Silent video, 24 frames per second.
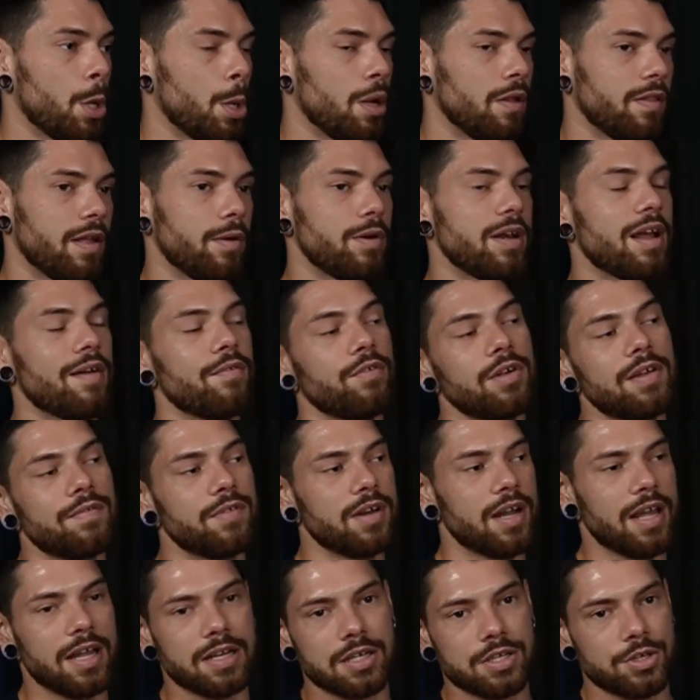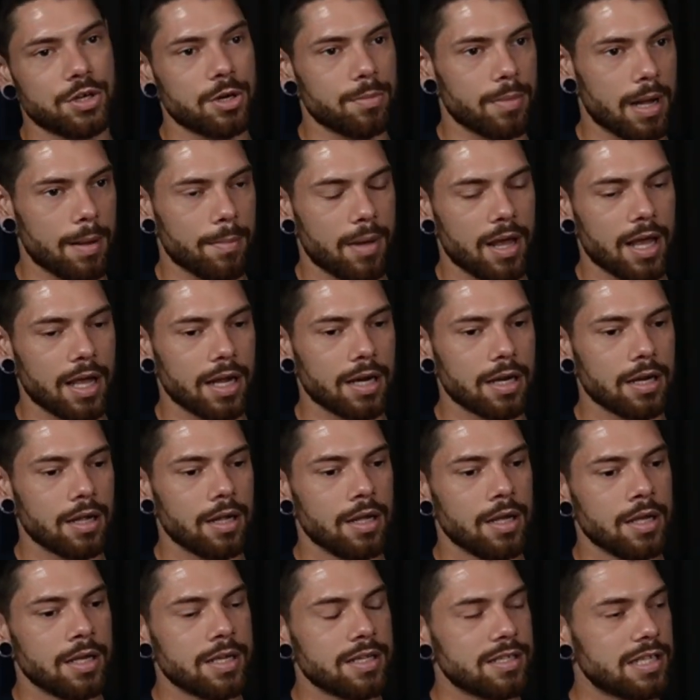They never even entered my mind.
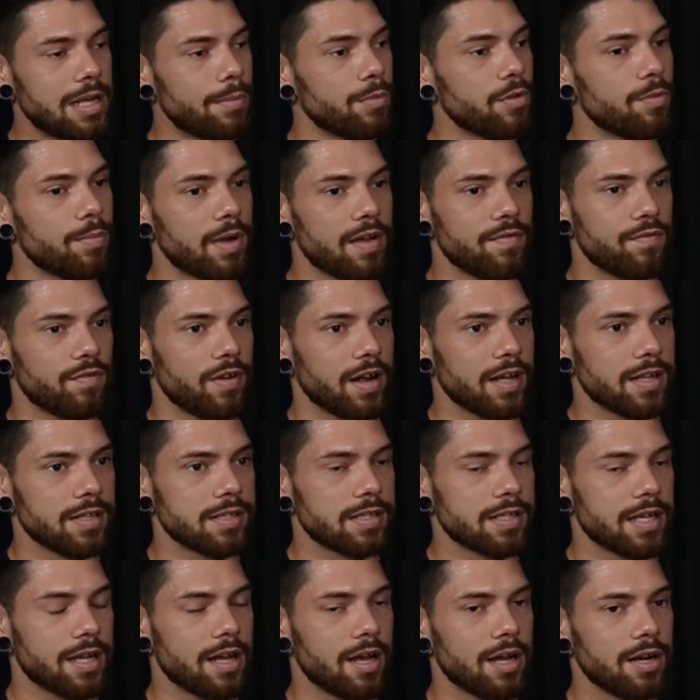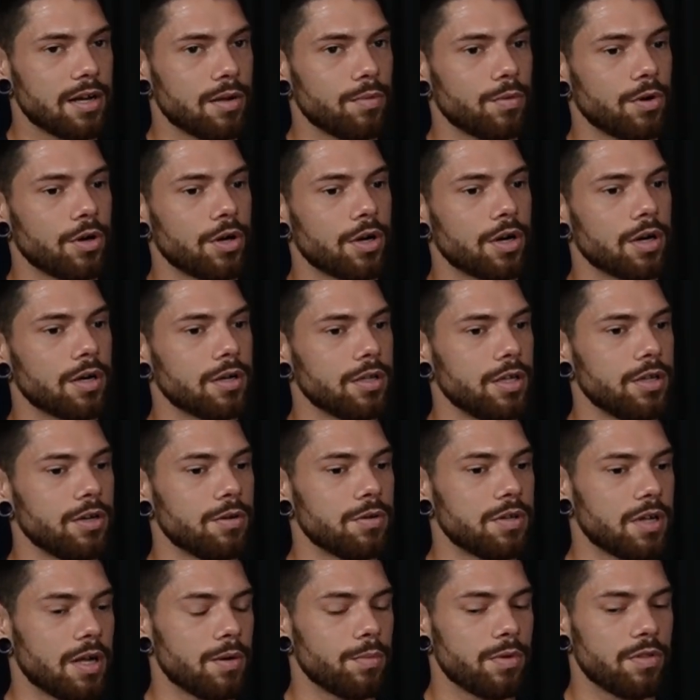Same with my friends. They kind of were,
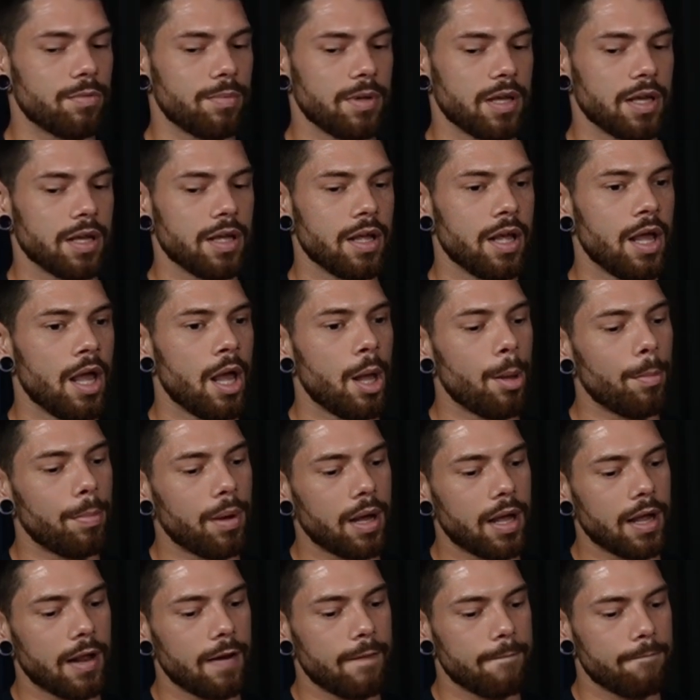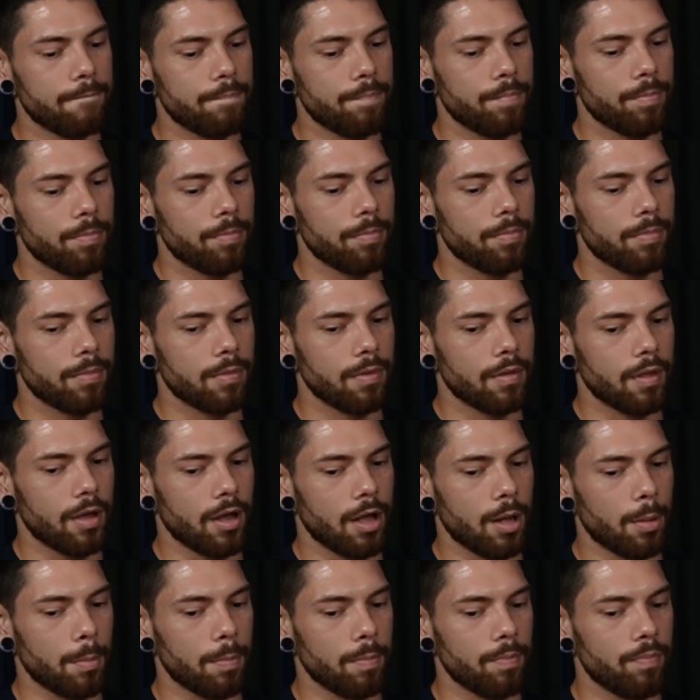done with me. But
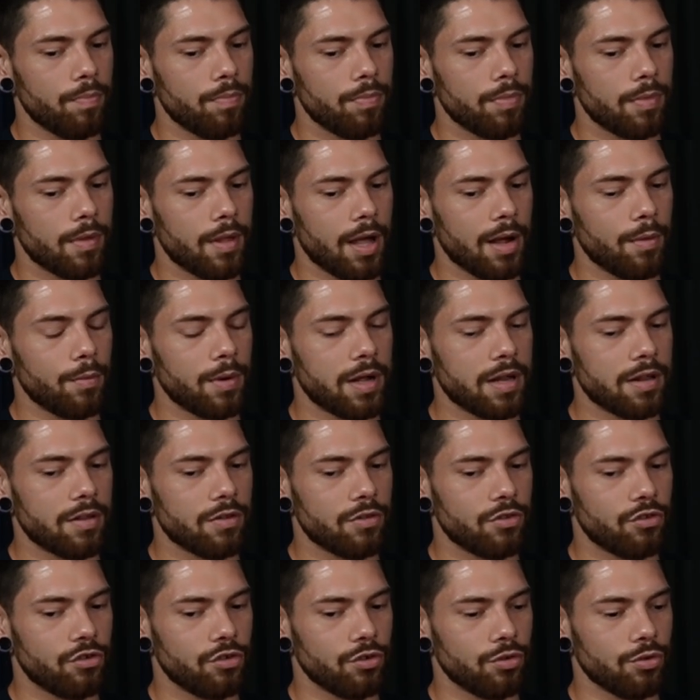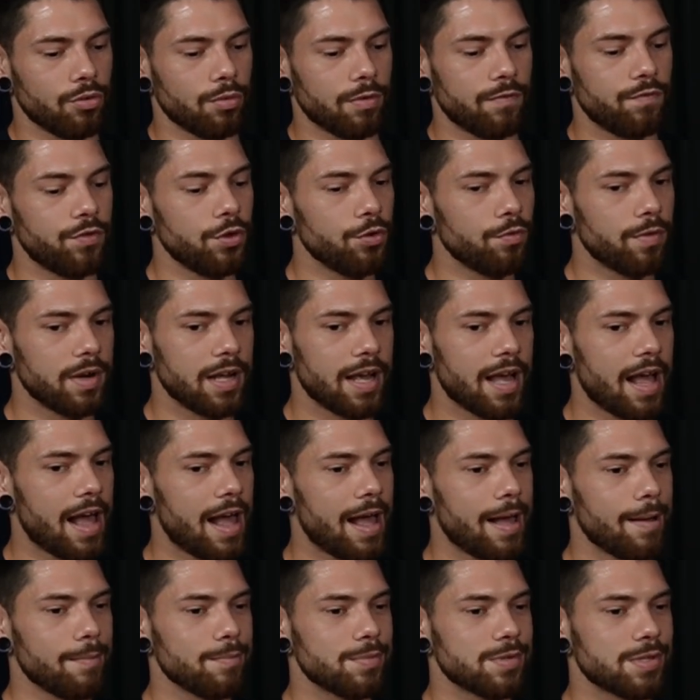I went to a few
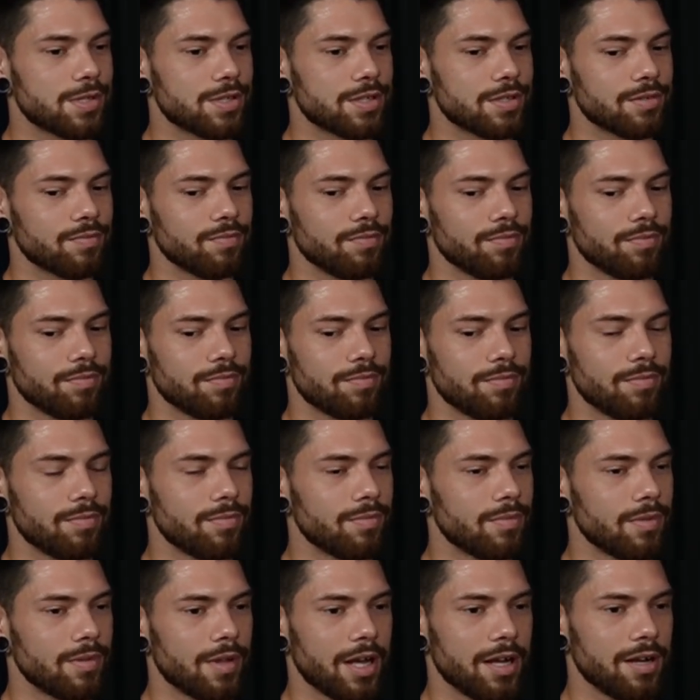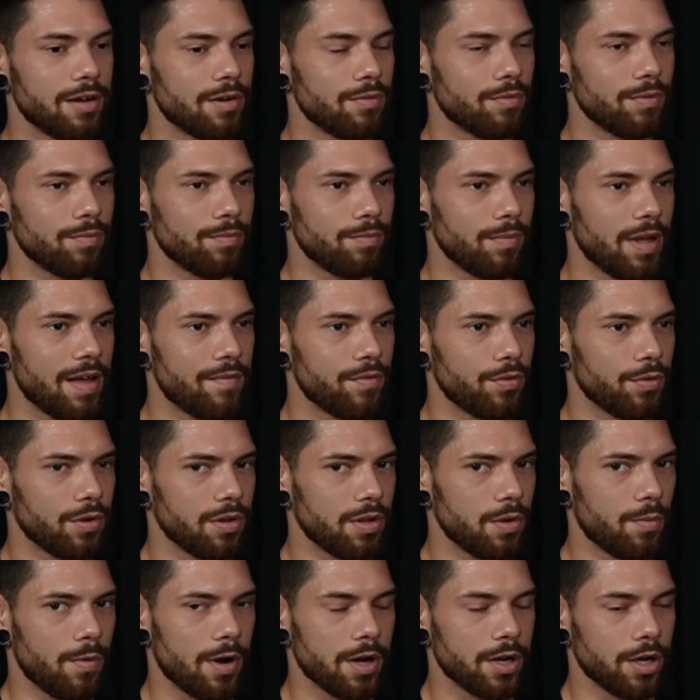rehabs. I didn't ever
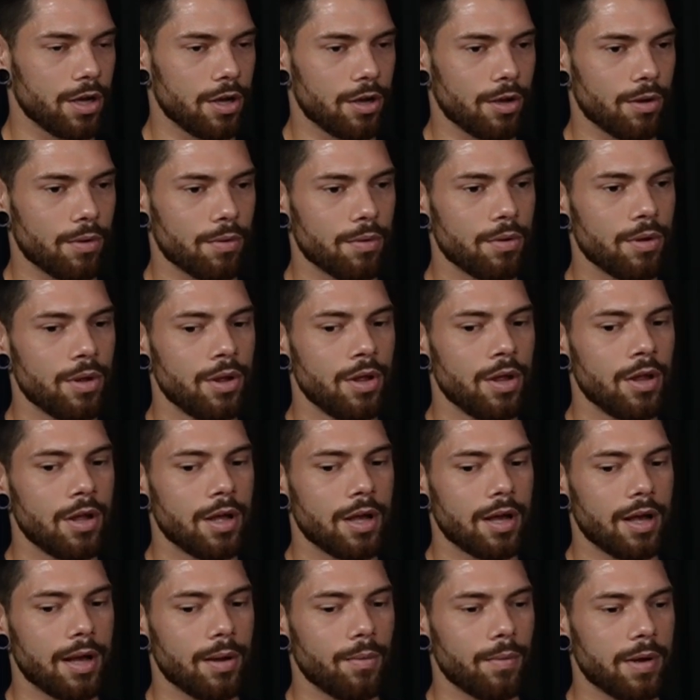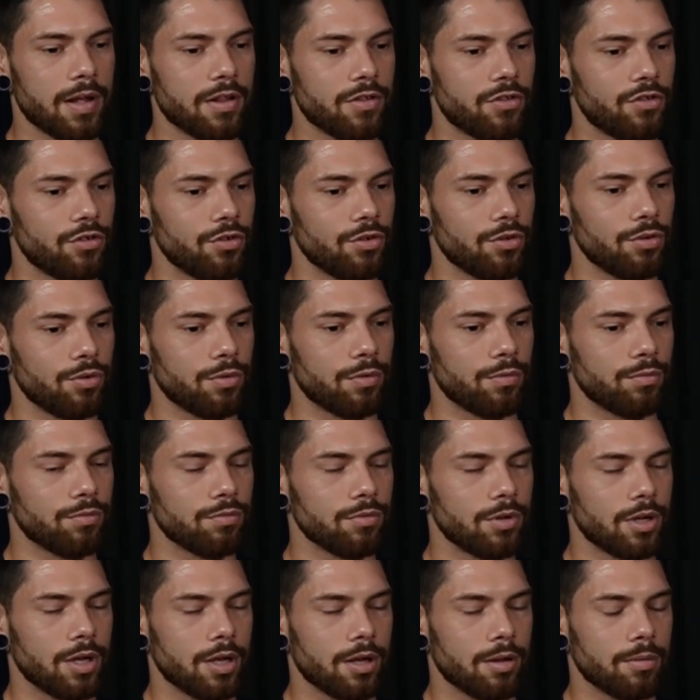really want to go. I went to
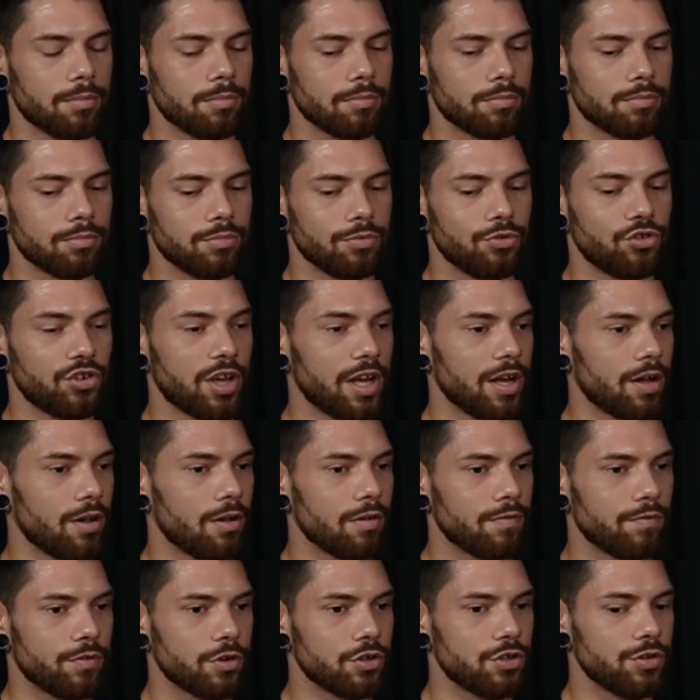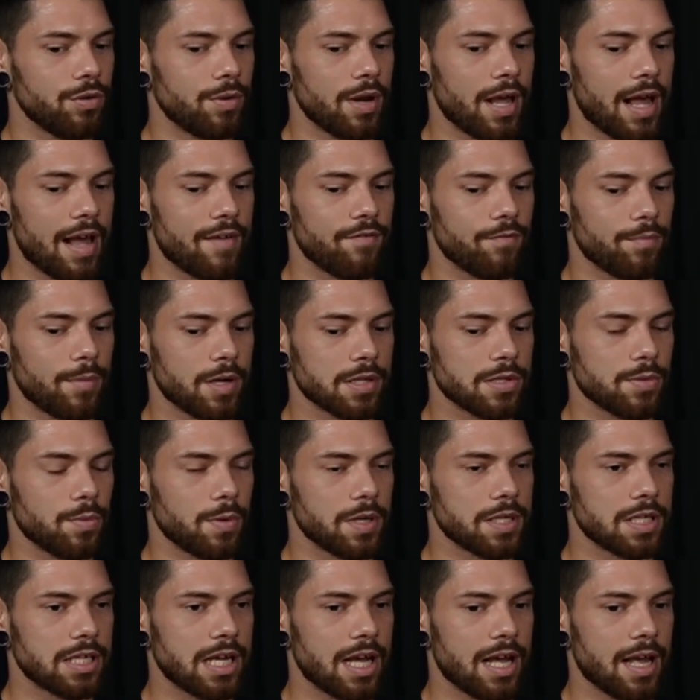jail for 2.5 months
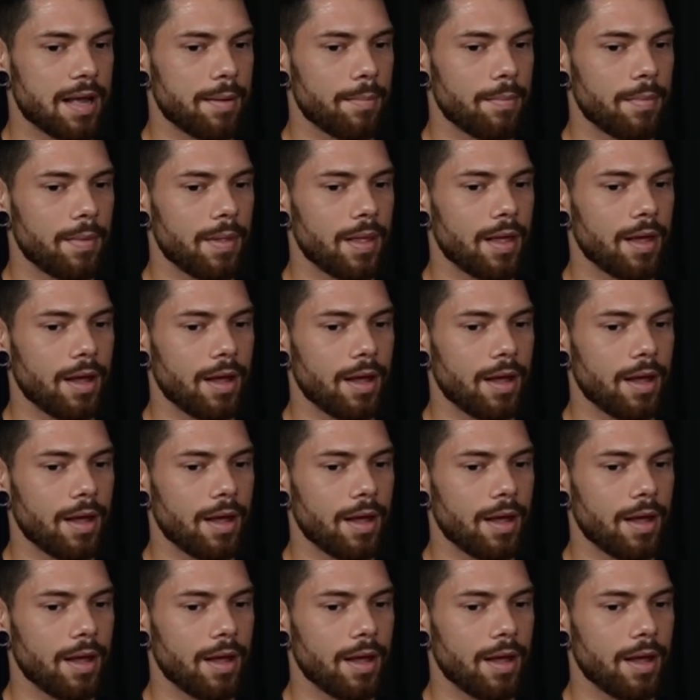one time.